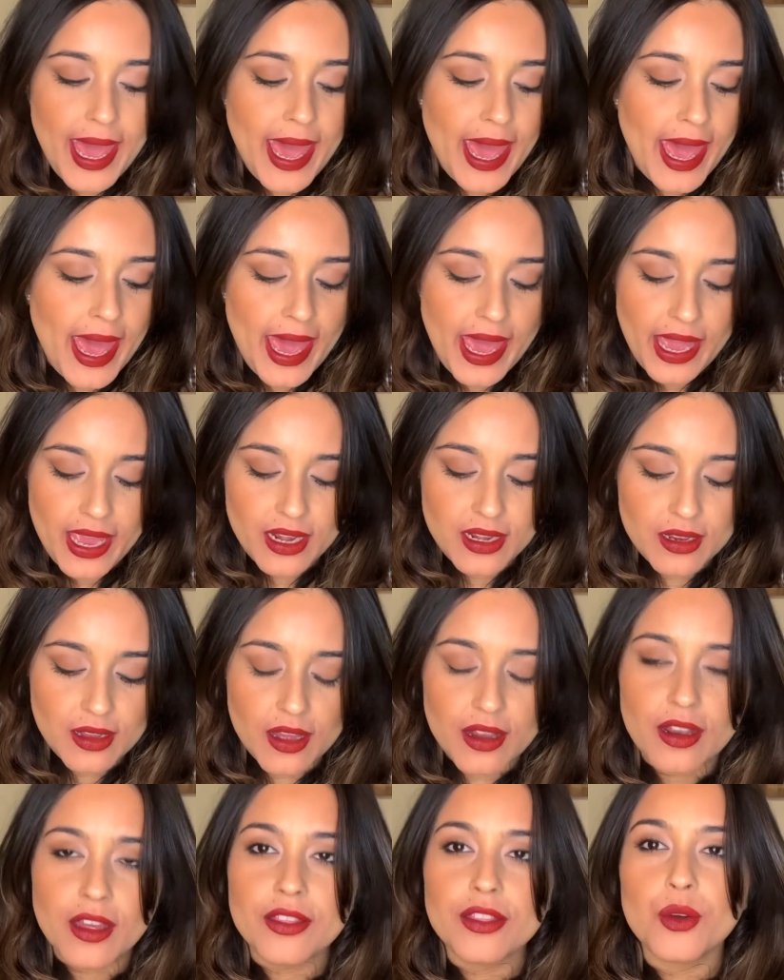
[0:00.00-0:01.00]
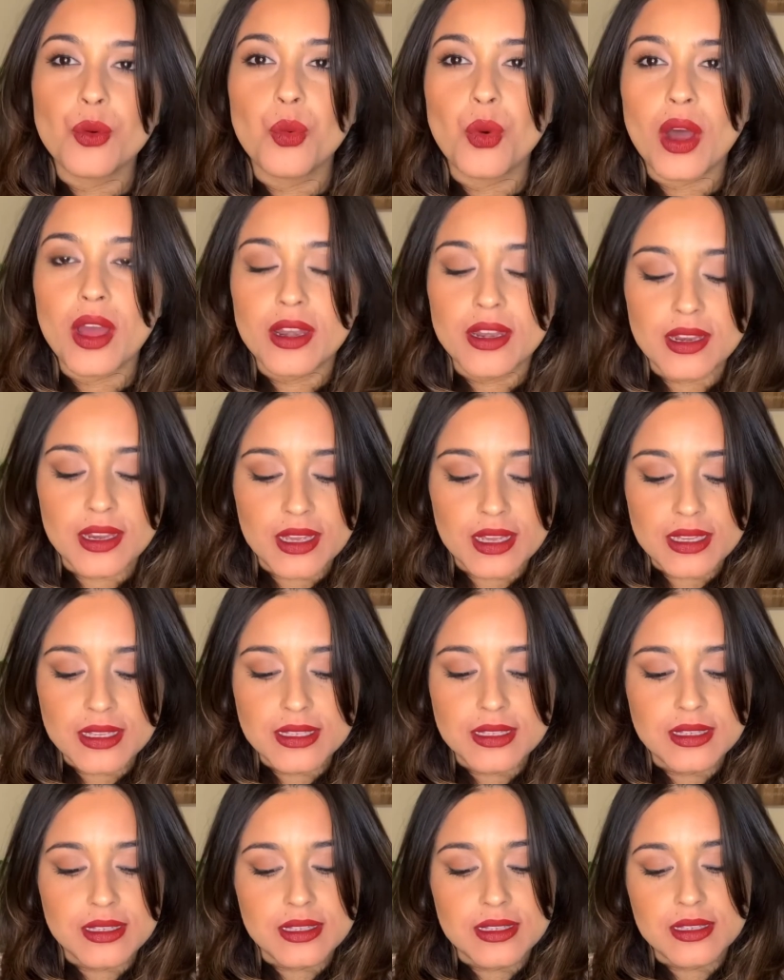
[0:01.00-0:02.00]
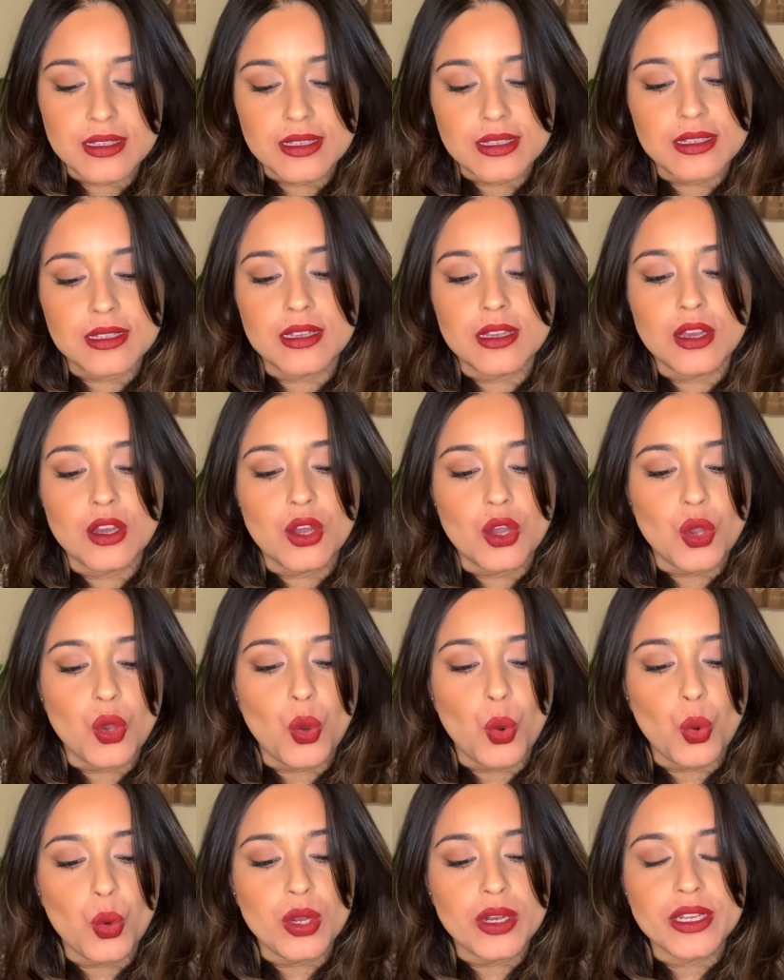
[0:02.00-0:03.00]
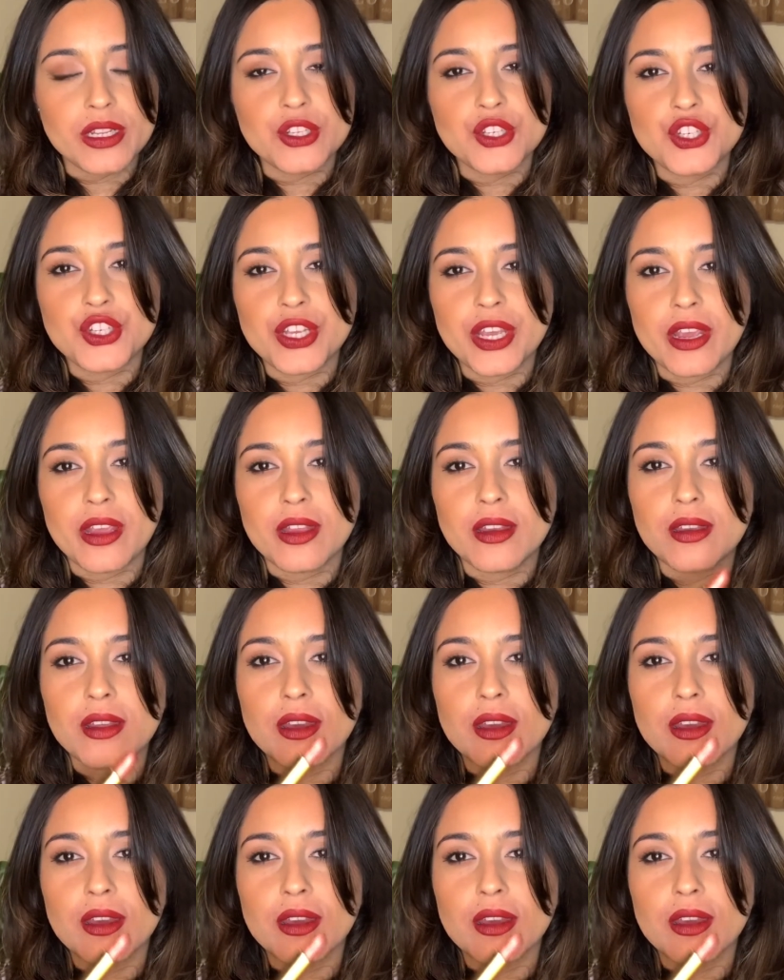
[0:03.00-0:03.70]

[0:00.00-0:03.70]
And another one is this golden shade.